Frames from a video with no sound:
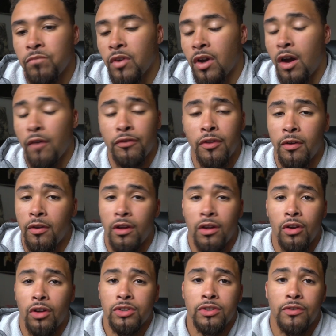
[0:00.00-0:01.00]
after
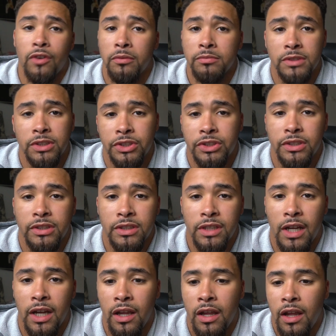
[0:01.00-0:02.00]
lots of competitions,
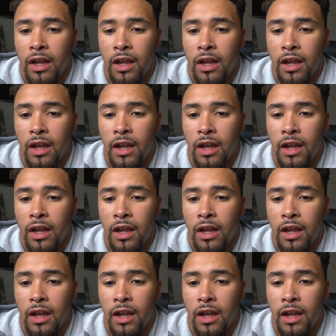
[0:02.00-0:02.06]
I,